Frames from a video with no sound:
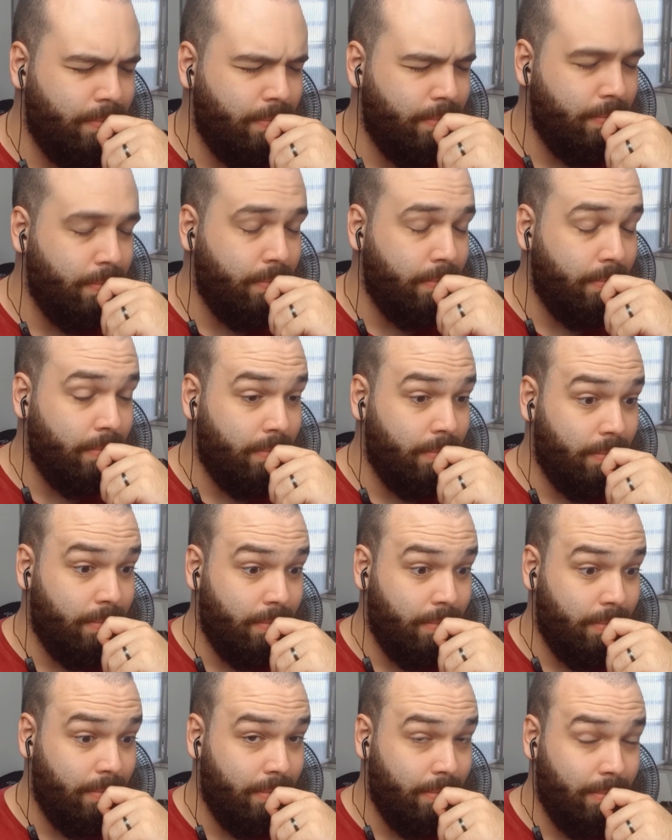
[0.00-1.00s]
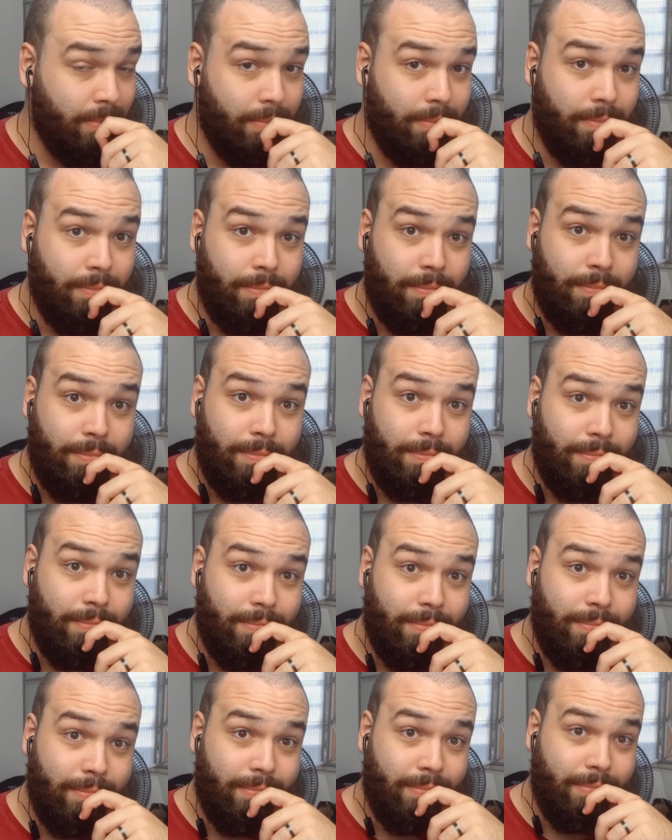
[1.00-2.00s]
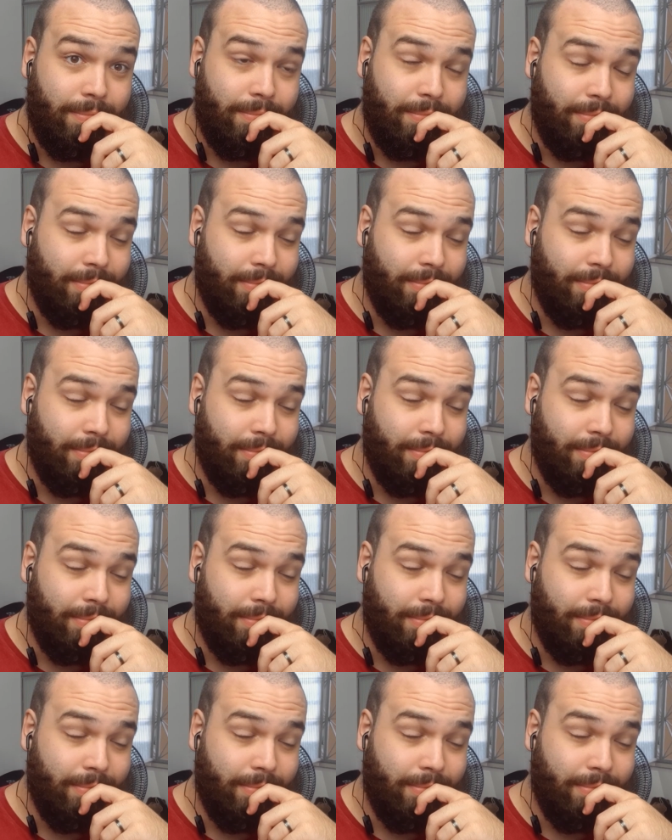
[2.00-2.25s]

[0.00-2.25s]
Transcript: [no speech]